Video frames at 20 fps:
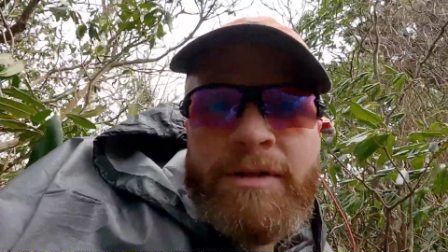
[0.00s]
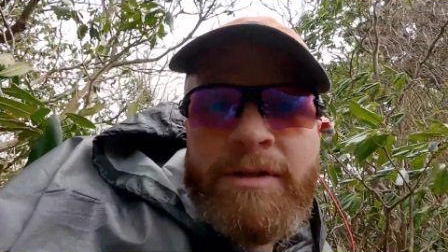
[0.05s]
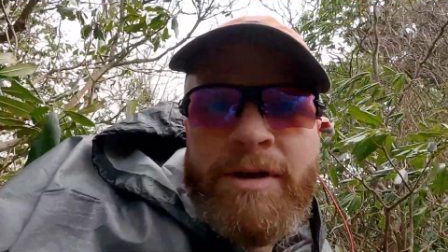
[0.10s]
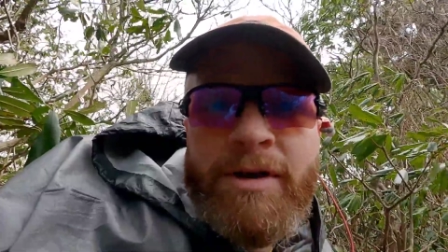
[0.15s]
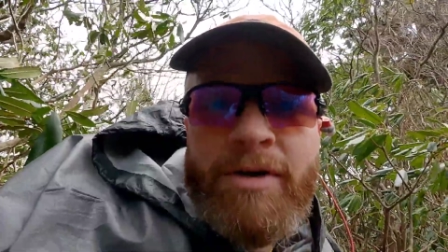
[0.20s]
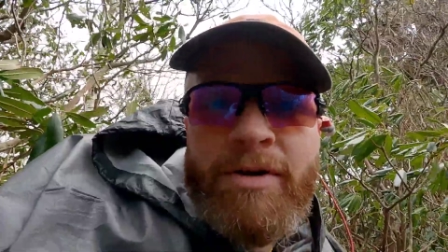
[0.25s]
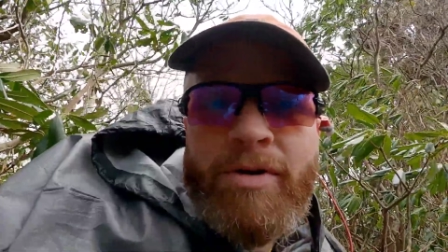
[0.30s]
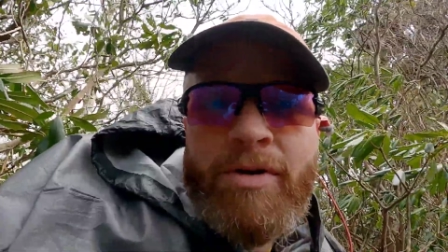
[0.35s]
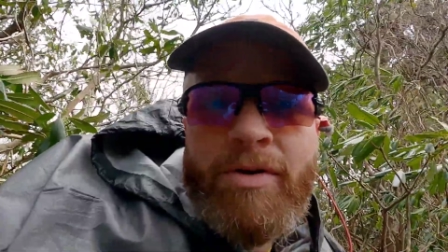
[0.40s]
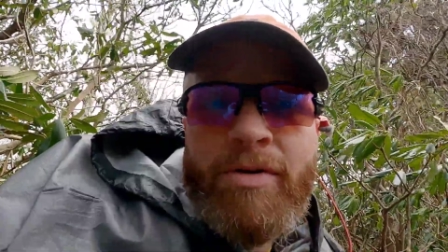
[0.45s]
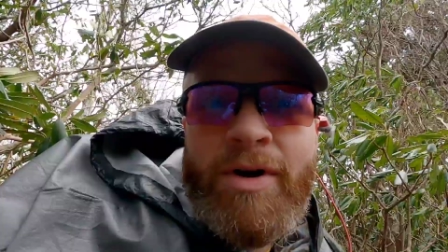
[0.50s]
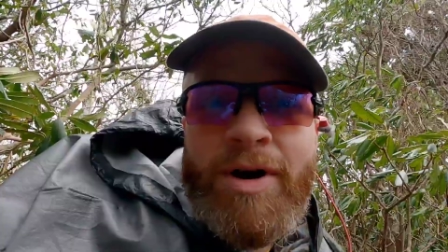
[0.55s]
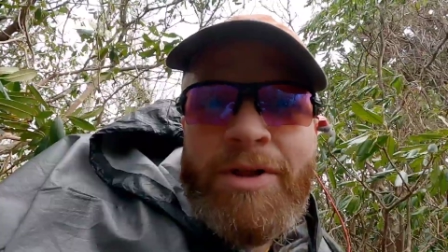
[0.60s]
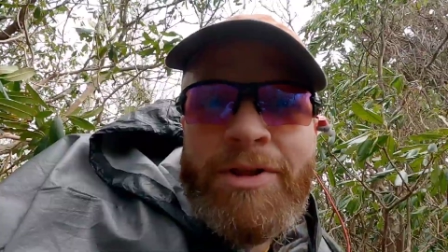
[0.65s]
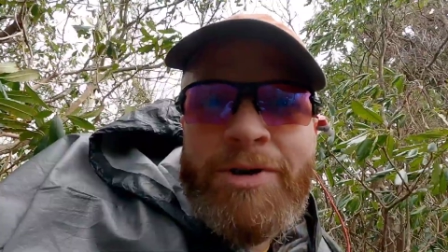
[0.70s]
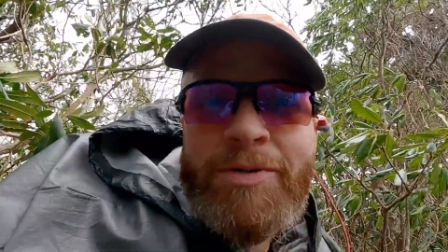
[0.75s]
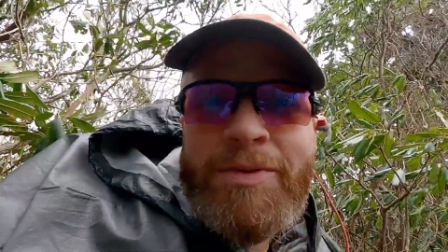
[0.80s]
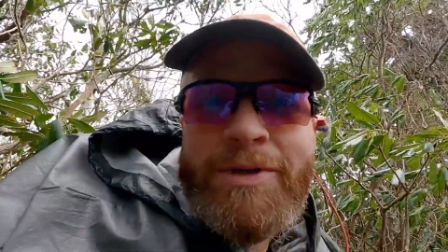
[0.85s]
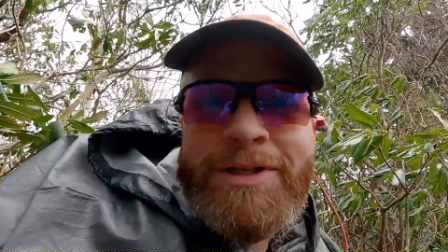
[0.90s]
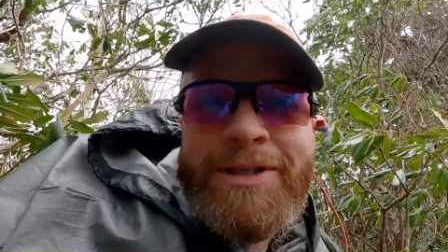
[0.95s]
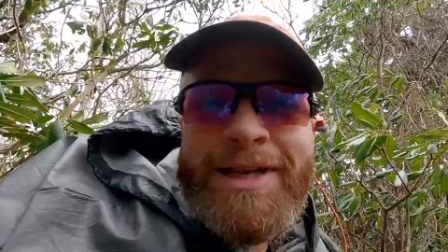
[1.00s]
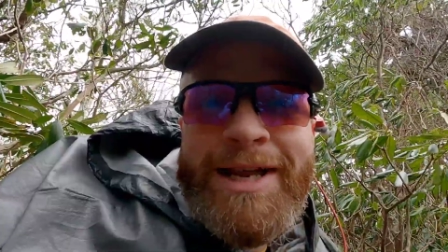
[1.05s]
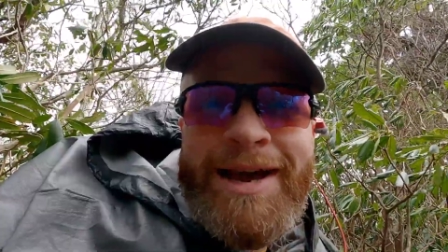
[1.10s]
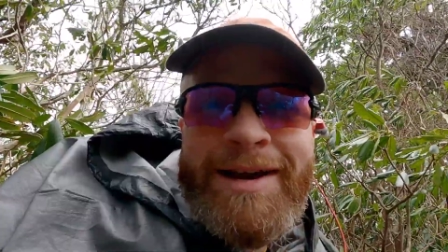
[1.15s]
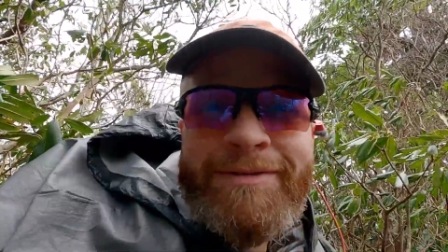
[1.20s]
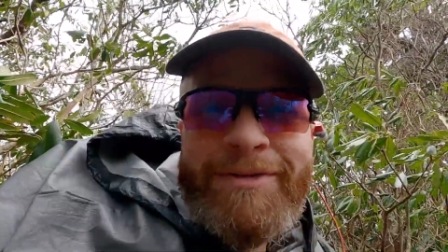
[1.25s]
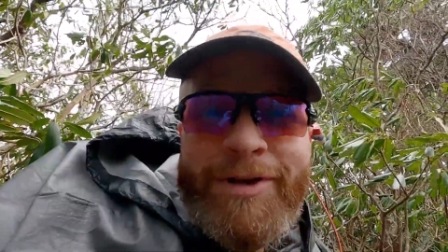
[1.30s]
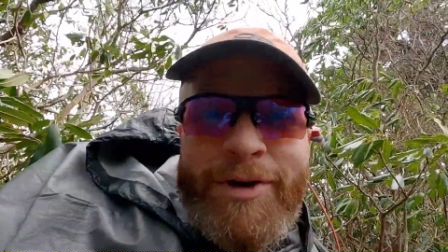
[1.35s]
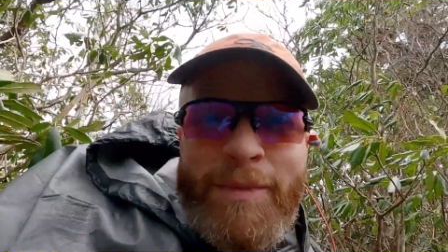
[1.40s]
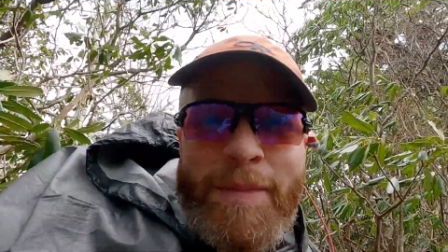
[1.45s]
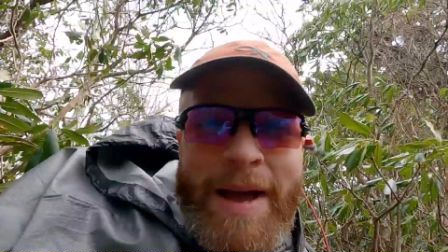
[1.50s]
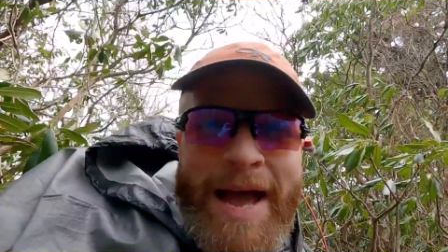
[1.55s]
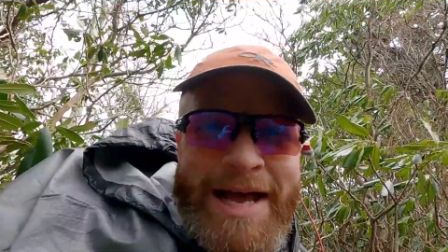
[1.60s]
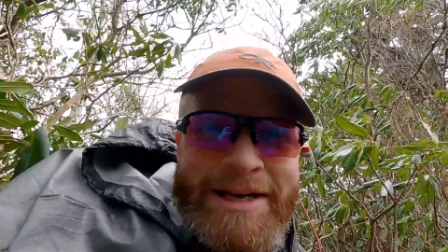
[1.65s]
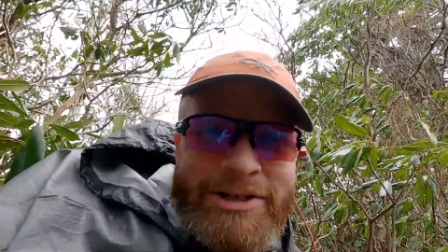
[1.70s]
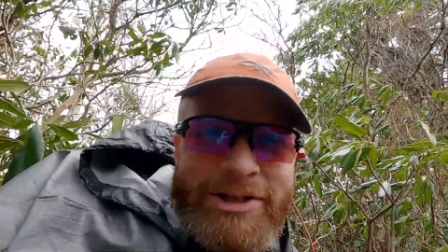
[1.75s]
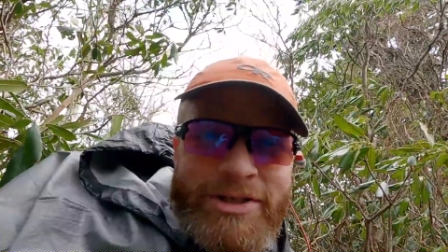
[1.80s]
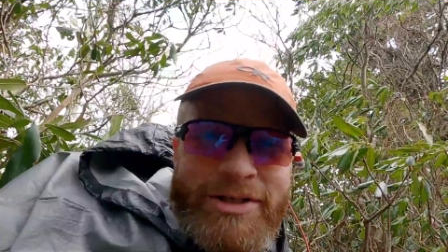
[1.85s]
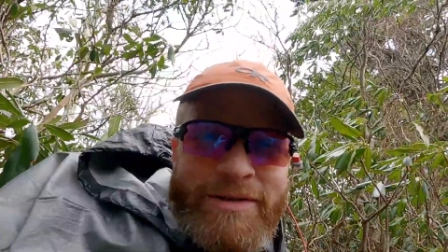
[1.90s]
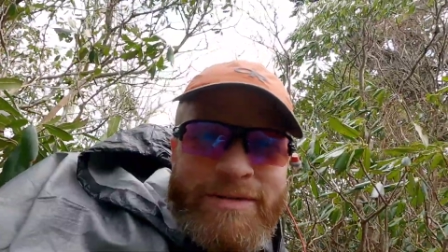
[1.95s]
so although we did have little
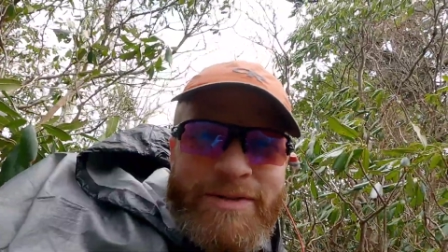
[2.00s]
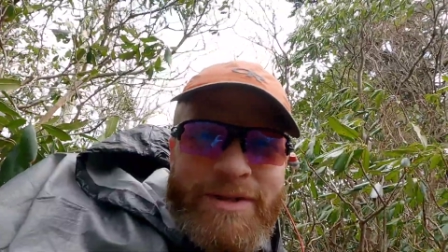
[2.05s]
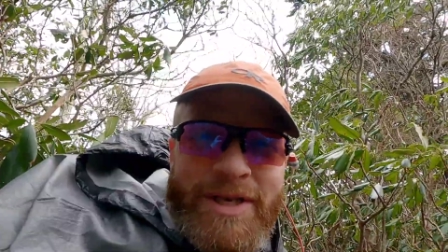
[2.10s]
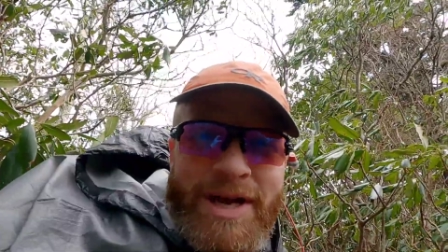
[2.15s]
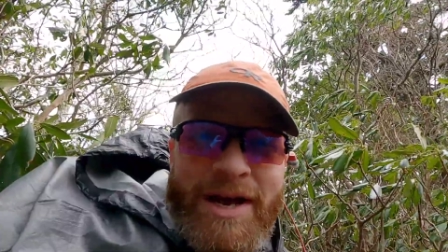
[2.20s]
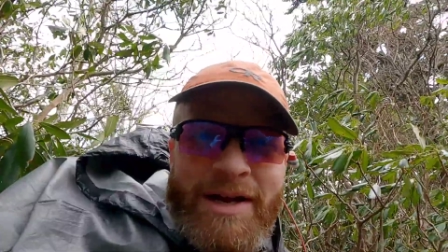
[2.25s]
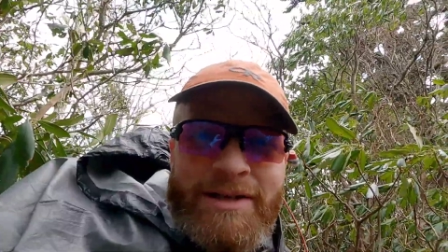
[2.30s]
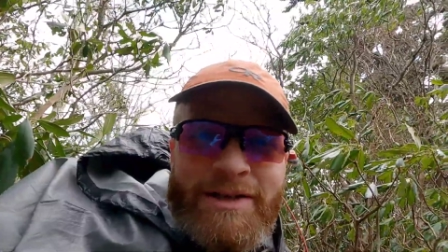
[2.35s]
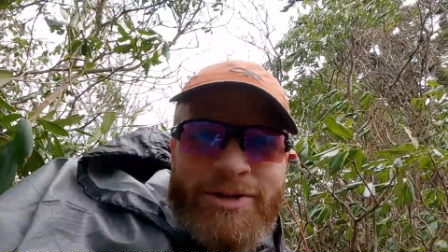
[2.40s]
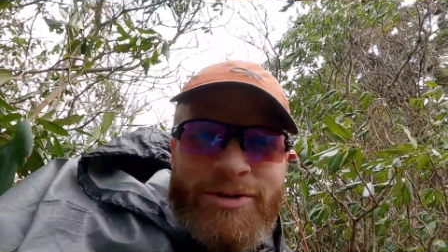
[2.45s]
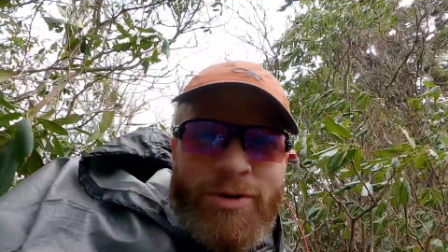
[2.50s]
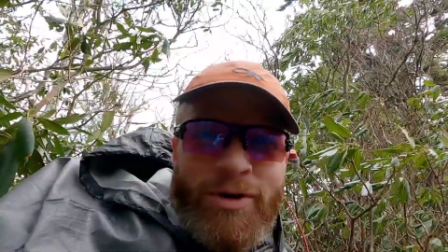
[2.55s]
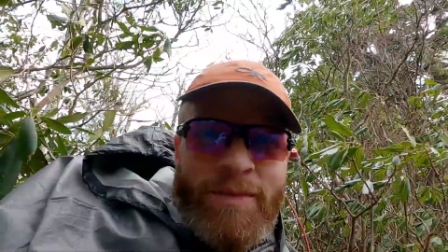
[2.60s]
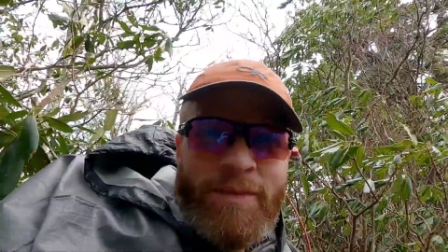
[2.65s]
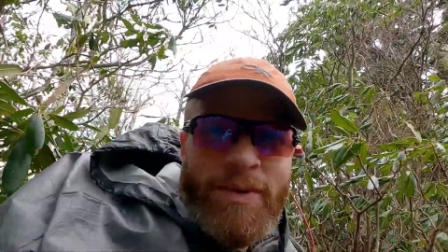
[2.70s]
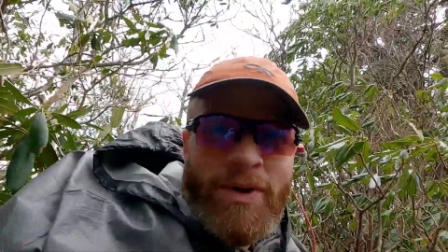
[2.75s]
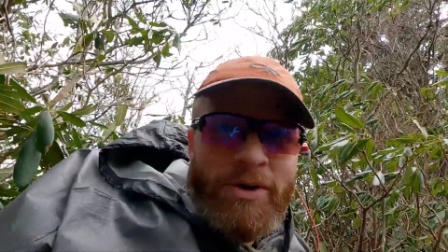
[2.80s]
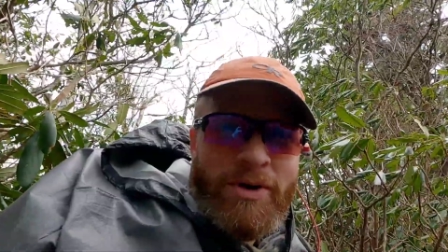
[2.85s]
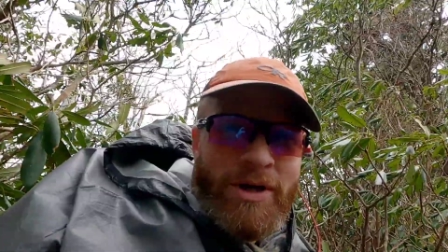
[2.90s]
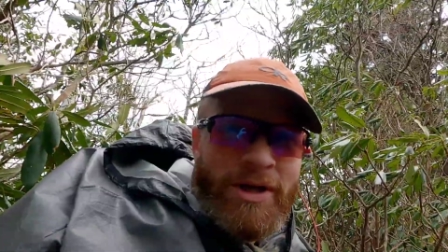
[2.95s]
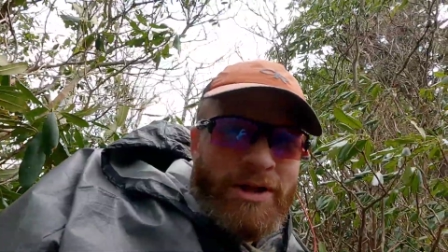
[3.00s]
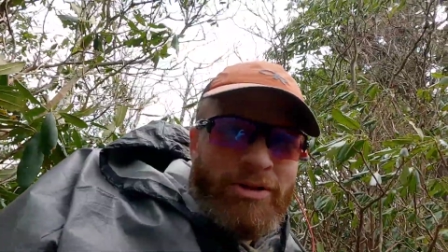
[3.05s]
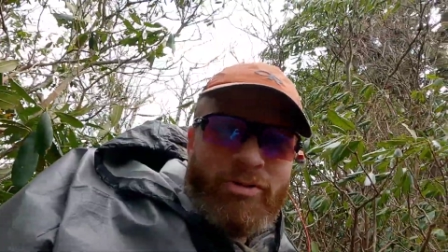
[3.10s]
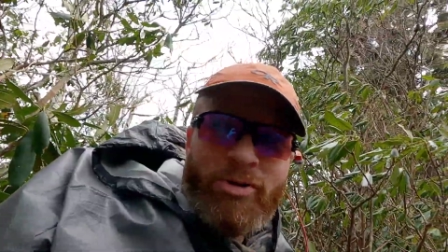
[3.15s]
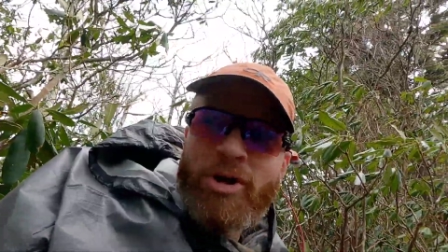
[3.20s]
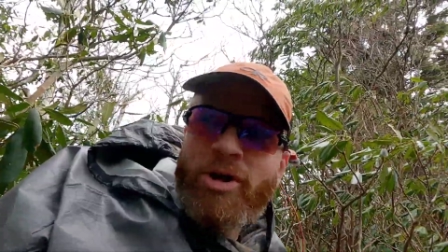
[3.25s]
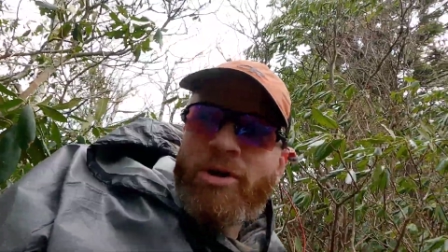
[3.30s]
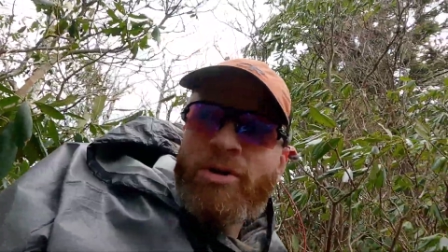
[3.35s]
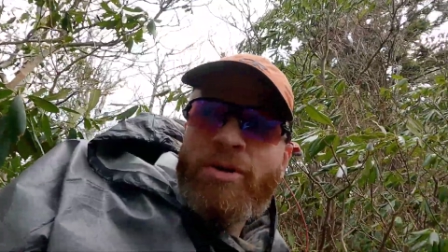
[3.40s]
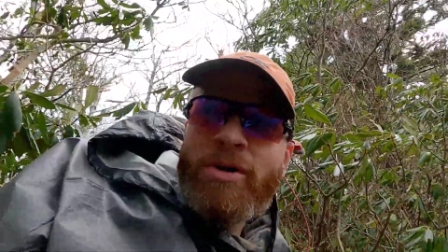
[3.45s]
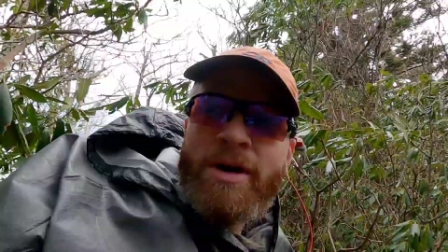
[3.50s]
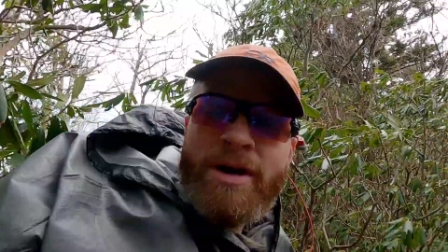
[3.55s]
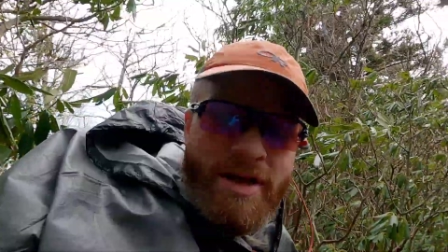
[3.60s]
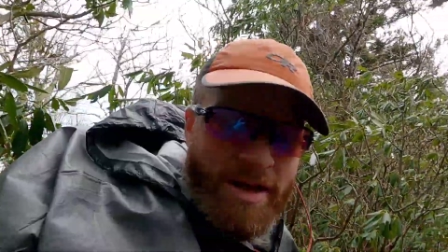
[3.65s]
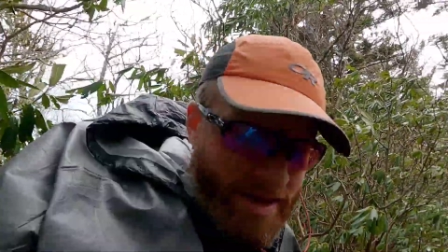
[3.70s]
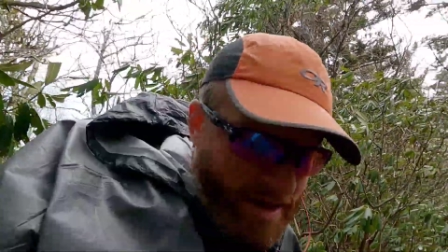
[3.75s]
patches of sun sort of poking through,